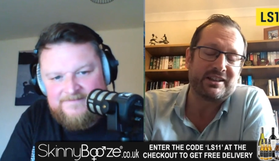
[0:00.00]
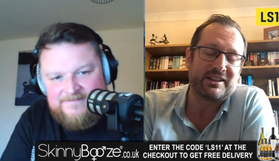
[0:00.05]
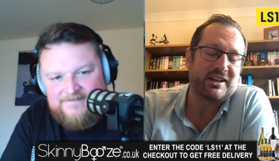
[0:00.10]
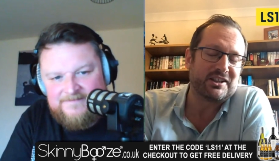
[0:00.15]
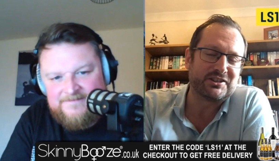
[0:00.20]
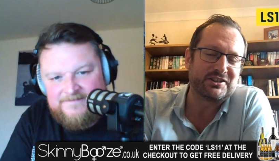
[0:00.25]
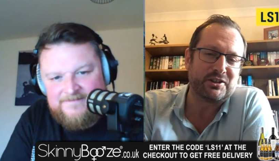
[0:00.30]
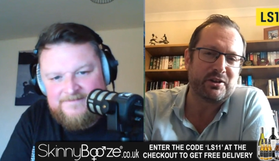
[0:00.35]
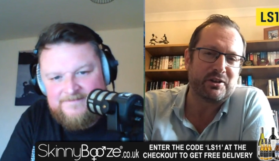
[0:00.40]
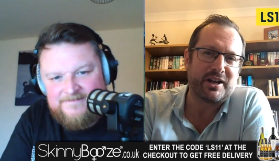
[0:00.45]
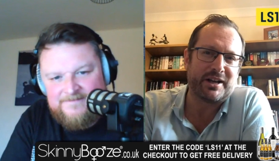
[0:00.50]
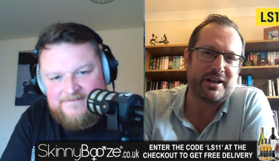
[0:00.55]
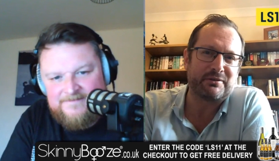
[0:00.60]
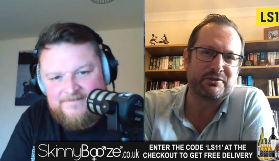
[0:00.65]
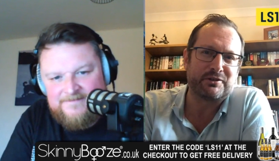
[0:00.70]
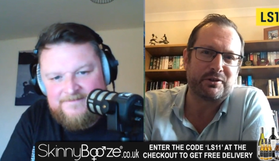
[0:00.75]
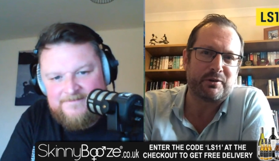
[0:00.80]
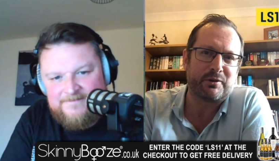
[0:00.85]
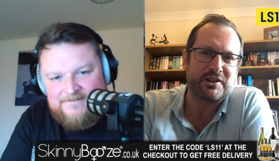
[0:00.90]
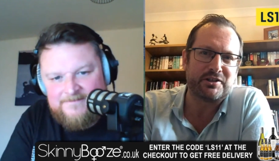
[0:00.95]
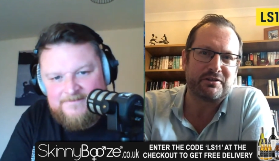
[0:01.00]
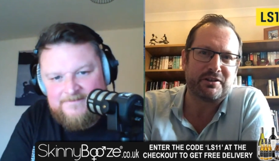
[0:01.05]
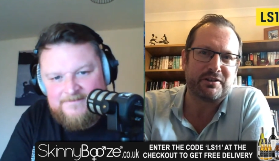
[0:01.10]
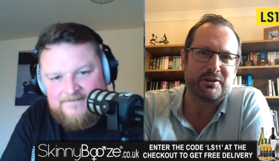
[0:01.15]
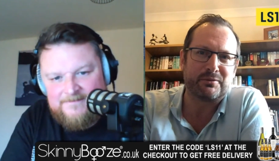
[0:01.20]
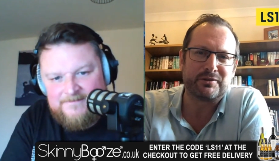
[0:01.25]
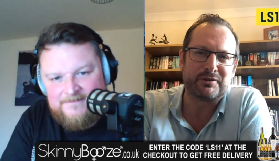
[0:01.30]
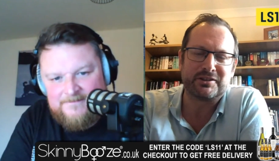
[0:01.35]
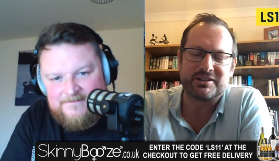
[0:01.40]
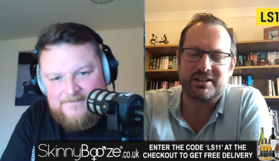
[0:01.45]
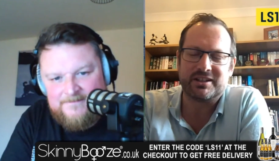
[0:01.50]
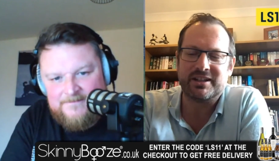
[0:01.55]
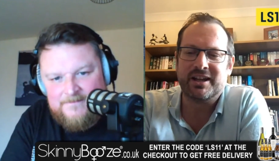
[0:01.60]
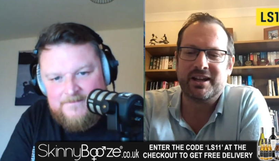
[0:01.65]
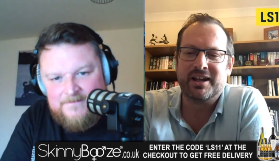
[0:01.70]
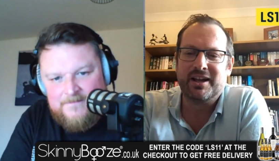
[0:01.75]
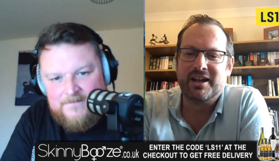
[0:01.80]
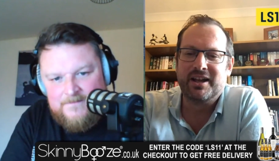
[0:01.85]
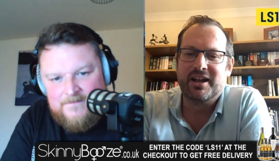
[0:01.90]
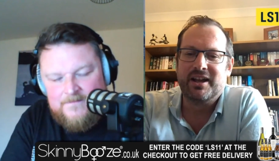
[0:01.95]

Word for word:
Speaker 1: played the last two games through injury, obviously.